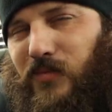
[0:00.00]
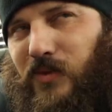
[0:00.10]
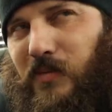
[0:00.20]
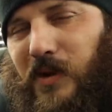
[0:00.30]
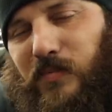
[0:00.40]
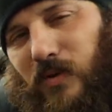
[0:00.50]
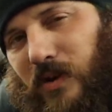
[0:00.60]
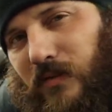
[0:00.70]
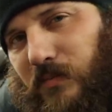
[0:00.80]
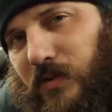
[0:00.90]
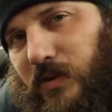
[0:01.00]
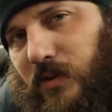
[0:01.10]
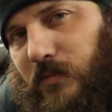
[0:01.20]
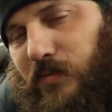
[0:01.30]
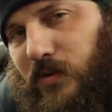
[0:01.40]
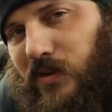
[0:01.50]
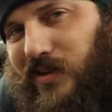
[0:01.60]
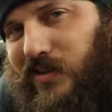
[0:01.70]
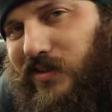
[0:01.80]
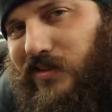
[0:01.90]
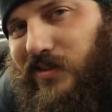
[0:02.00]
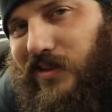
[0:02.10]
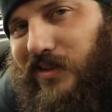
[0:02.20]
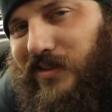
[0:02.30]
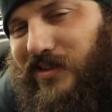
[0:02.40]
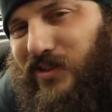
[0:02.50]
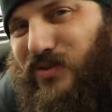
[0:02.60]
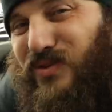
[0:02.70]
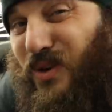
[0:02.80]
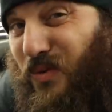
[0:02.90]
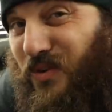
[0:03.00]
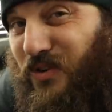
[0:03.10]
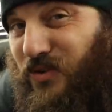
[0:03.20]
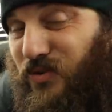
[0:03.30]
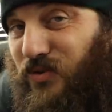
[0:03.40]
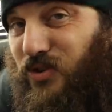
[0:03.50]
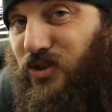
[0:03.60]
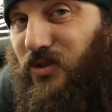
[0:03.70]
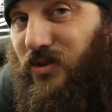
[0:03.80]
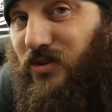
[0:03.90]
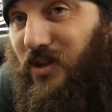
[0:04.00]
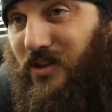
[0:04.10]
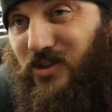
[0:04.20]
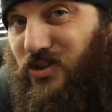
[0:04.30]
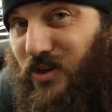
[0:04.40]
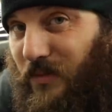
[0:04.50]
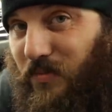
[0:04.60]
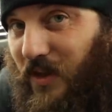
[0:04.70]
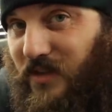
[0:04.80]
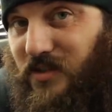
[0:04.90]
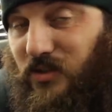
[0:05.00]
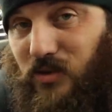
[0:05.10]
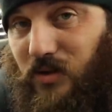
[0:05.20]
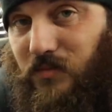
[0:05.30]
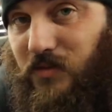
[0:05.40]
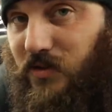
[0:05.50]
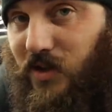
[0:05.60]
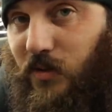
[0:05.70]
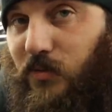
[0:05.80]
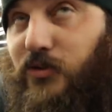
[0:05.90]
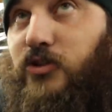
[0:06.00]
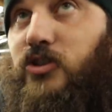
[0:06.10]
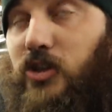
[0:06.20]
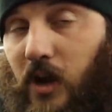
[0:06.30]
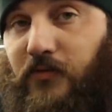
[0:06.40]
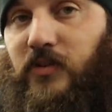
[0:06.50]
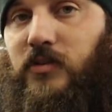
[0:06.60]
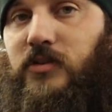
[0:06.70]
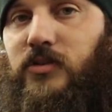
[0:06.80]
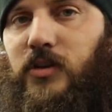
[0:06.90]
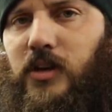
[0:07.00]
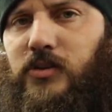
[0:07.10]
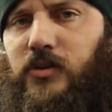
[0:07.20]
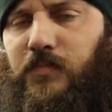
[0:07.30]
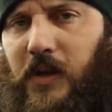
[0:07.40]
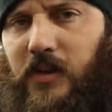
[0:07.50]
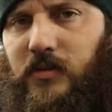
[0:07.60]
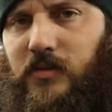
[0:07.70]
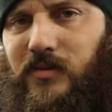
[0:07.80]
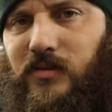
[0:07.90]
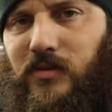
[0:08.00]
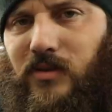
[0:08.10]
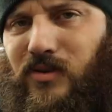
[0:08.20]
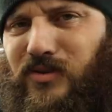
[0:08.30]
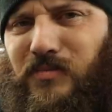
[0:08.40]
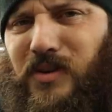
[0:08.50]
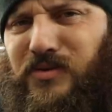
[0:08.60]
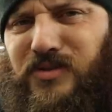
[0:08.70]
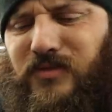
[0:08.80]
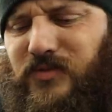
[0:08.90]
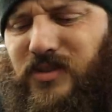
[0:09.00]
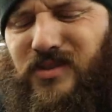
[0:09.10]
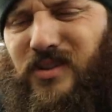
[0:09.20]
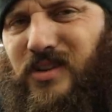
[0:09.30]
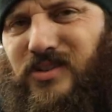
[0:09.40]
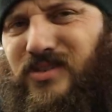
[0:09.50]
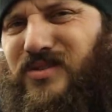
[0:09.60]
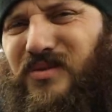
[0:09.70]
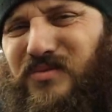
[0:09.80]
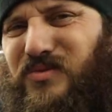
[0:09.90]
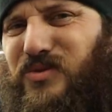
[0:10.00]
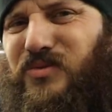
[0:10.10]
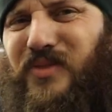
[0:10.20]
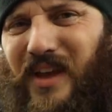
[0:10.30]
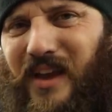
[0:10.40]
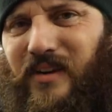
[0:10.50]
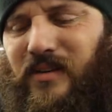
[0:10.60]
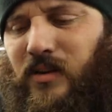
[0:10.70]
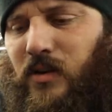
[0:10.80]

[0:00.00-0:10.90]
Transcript: The main point I even bring it up really is that you don't want to use like a straight plastic tarp because that will definitely scratch your paint, all your metal surfaces, all that. Just don't do that.